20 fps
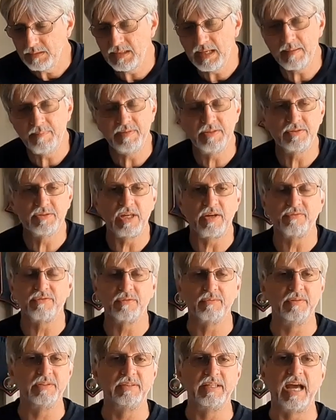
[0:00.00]
And I've been
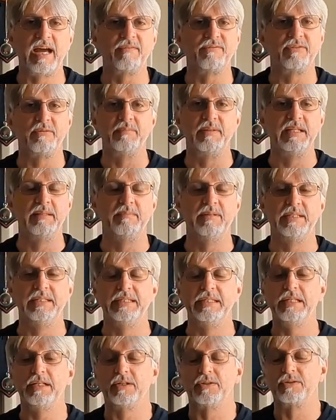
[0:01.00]
suffering with that for many,
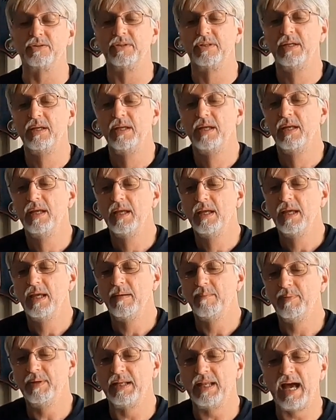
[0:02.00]
many years,
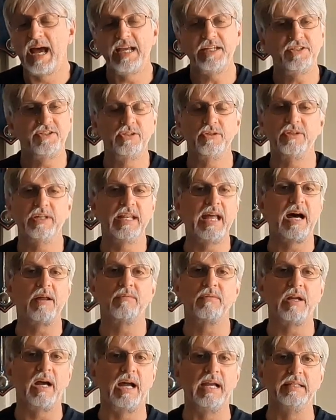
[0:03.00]
but I still get
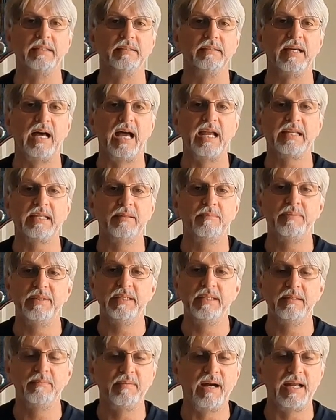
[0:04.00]
out and ride. I could
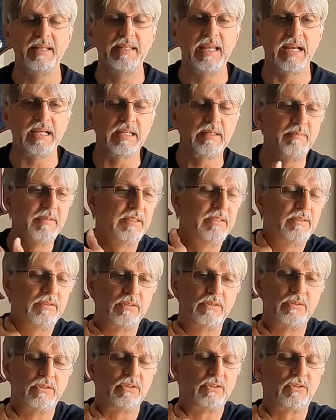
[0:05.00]
be, my neck could be
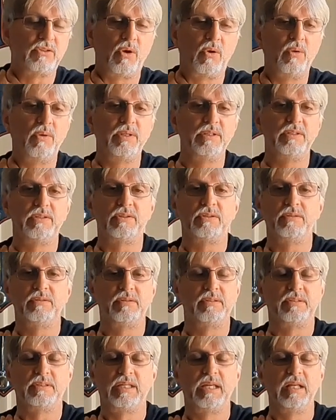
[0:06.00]
just totally just,
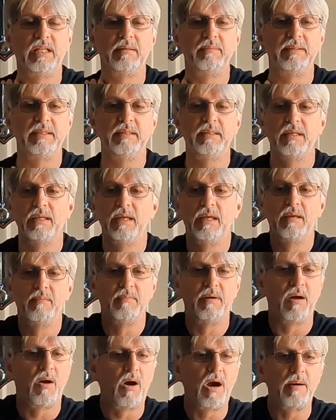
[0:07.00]
just killing me.
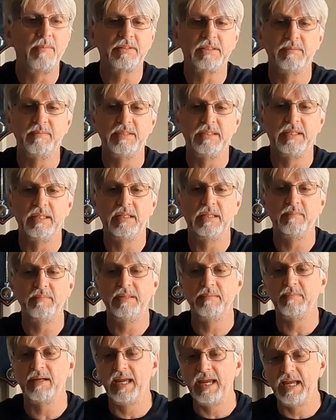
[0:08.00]
My arms could be
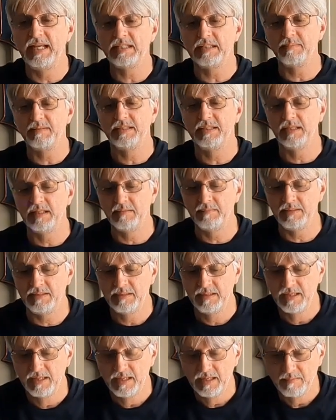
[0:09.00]
killing me. My hands could be killing me.
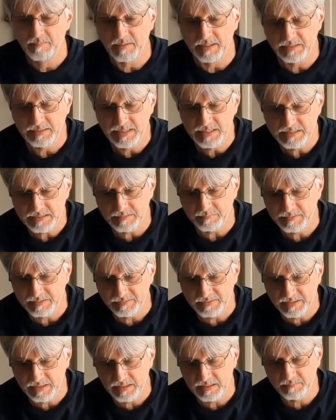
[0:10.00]
My knees could
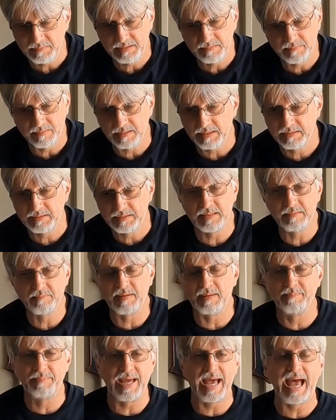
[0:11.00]
be killing me.
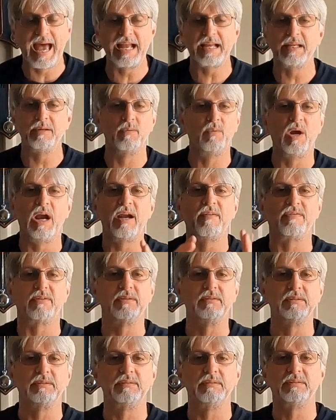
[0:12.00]
My back,
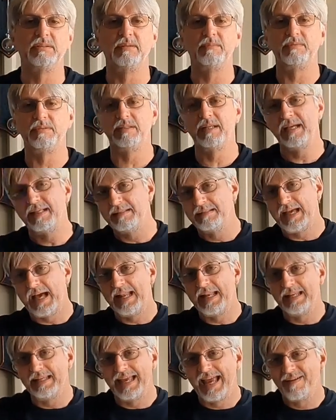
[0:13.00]
wherever so
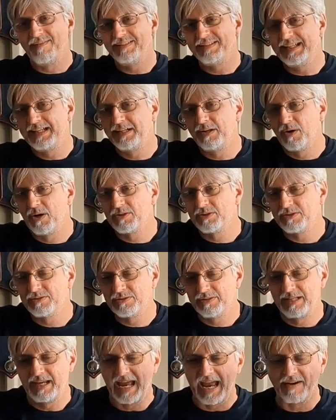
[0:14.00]
not, everything
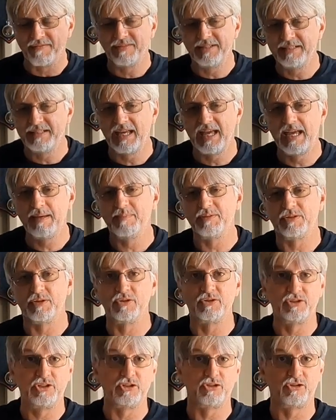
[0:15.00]
hurts every day, but
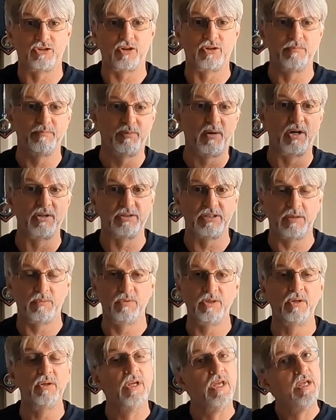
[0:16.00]
there's just certain parts that
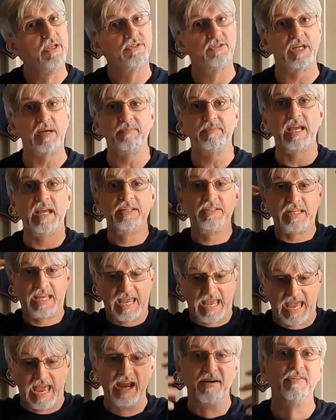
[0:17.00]
will. Some days,
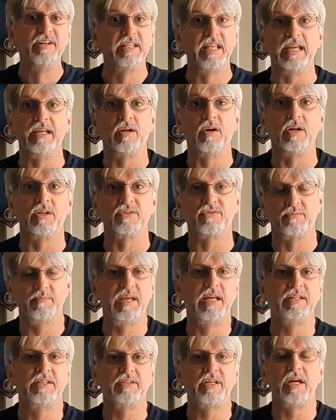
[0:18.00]
everything hurts
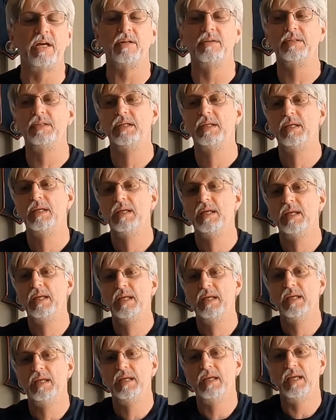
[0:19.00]
from head to toe
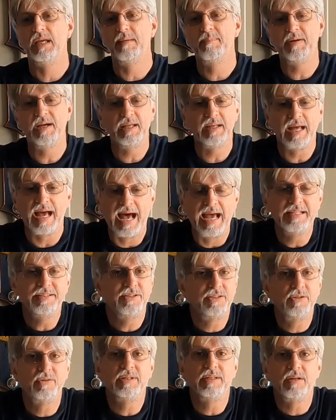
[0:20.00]
but I
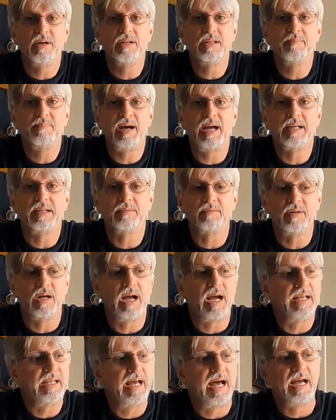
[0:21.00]
still get on the bike and
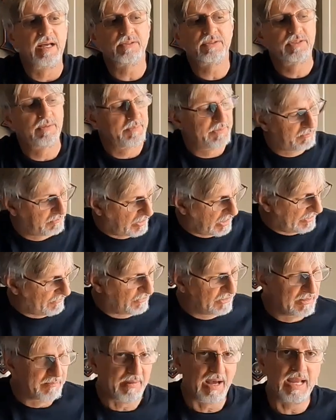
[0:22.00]
ride. I'll still
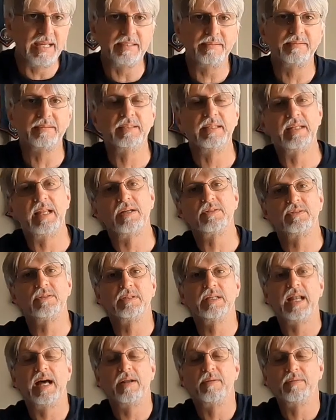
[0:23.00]
ride on the bike and I'll
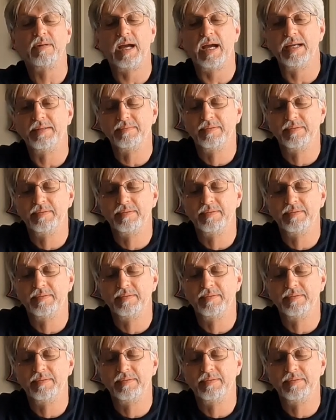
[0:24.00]
still get out and